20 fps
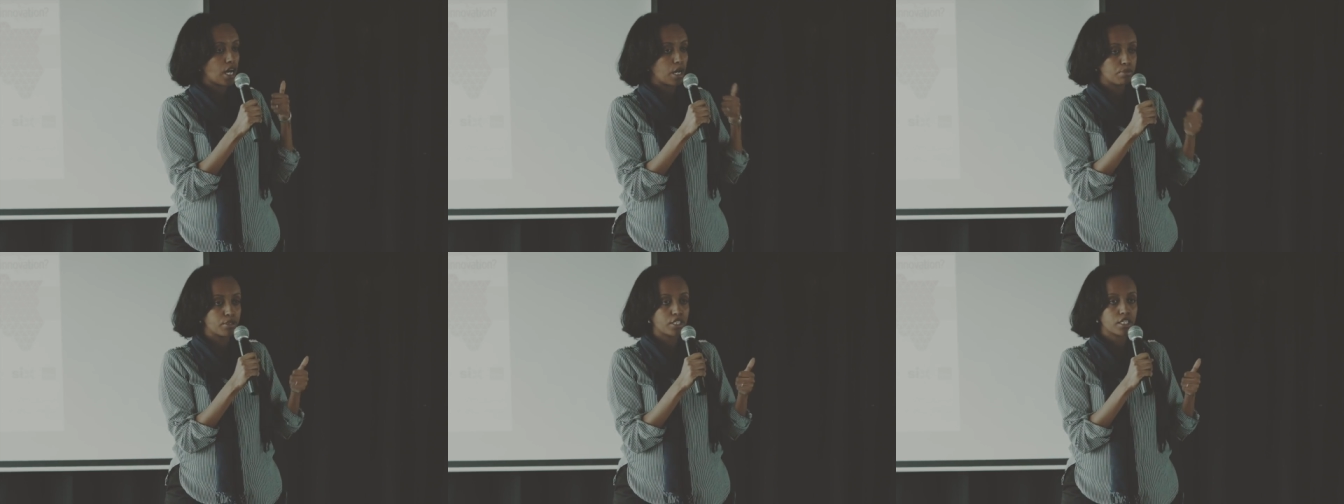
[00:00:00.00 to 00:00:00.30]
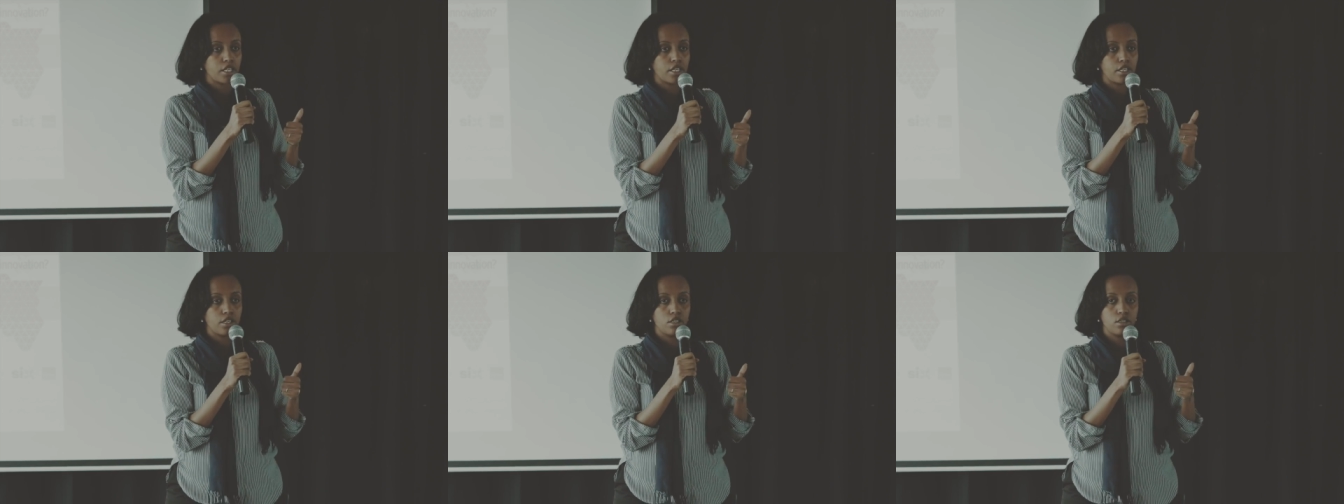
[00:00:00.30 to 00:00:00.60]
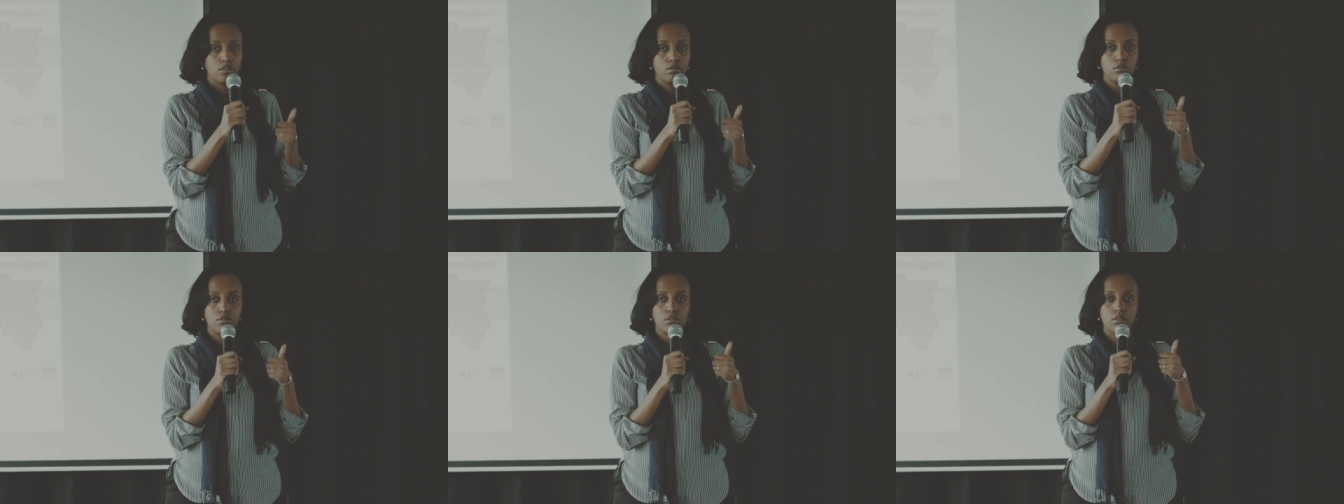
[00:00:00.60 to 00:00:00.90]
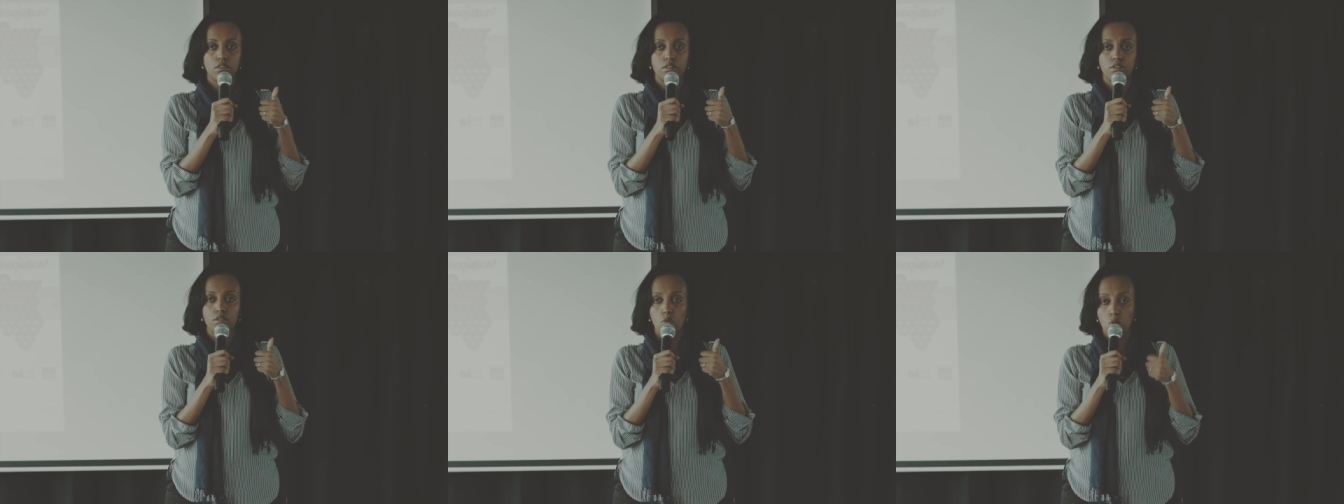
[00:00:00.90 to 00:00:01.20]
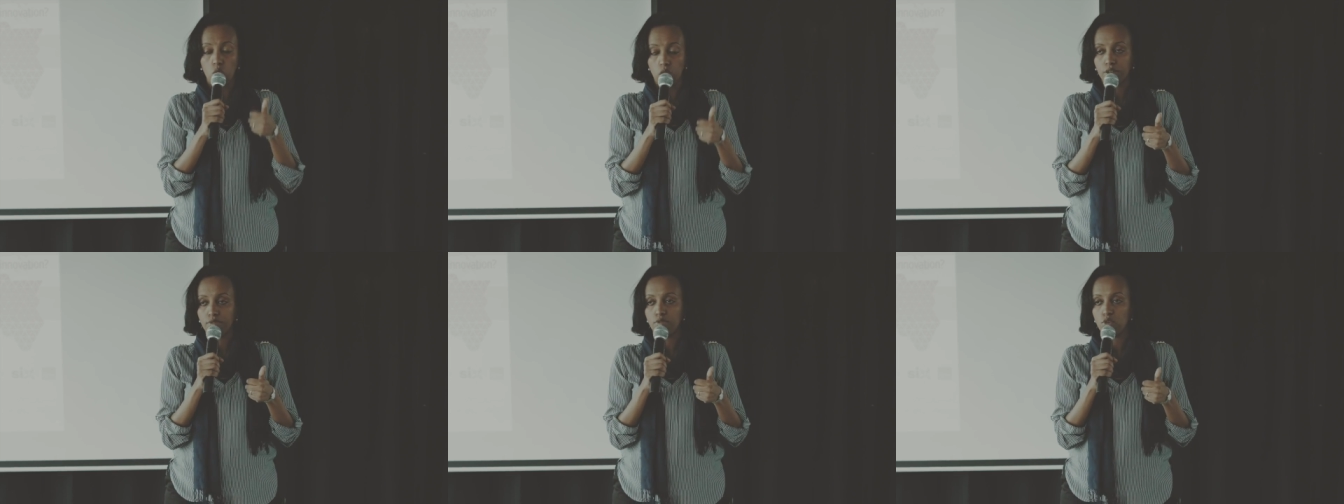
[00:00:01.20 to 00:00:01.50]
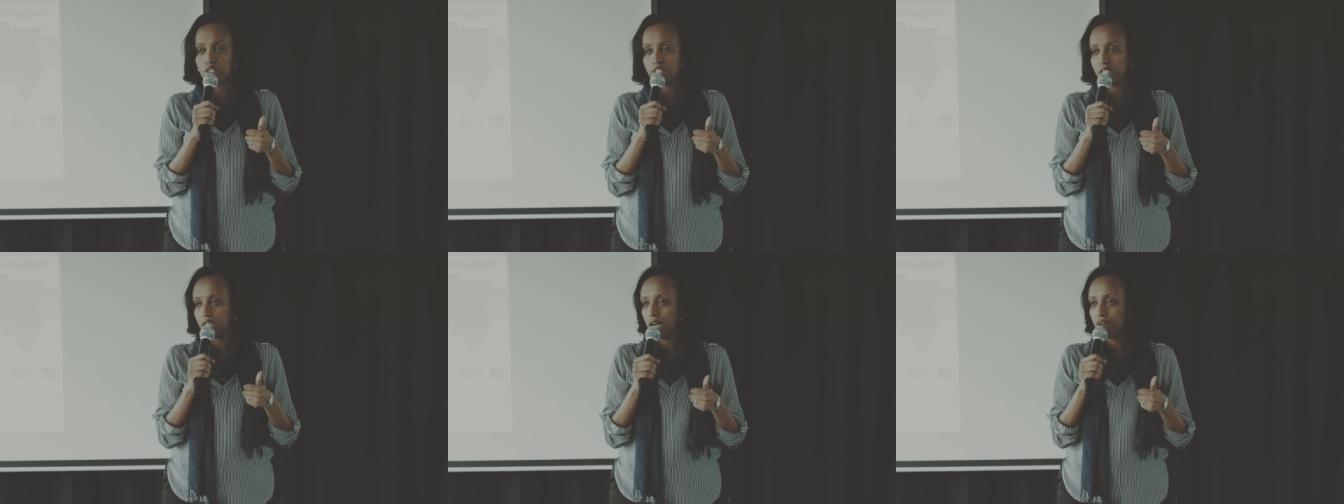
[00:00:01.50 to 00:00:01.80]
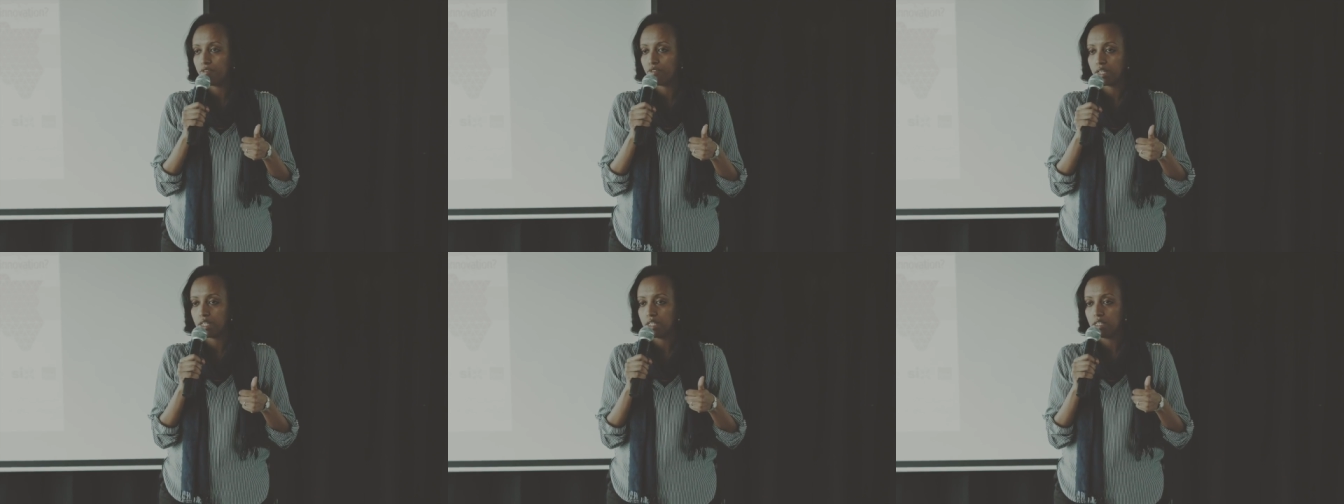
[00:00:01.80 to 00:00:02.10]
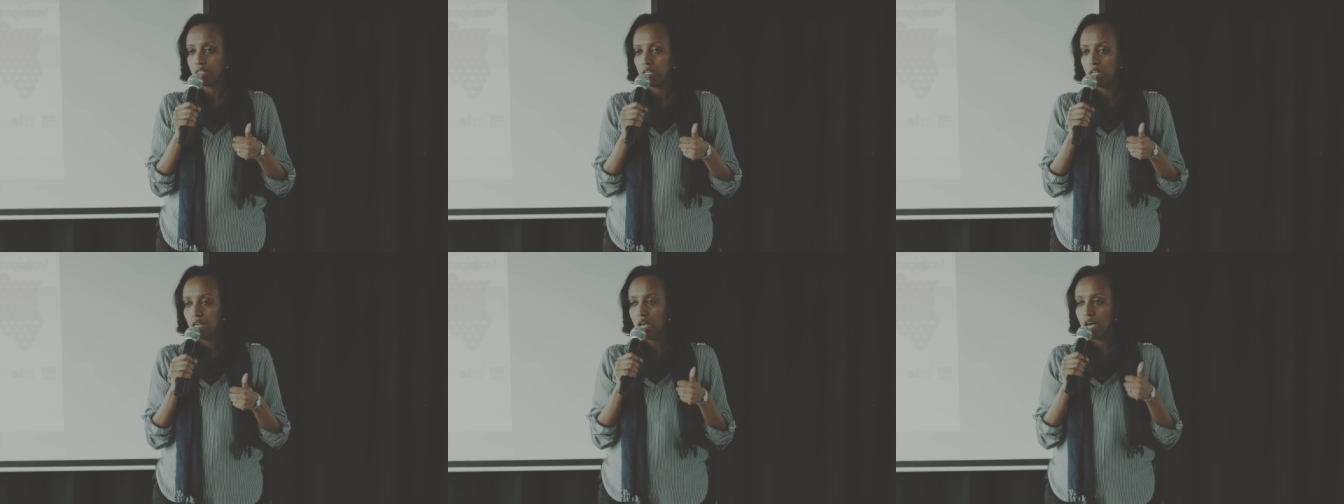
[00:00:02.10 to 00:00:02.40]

upskill the workforce in Africa?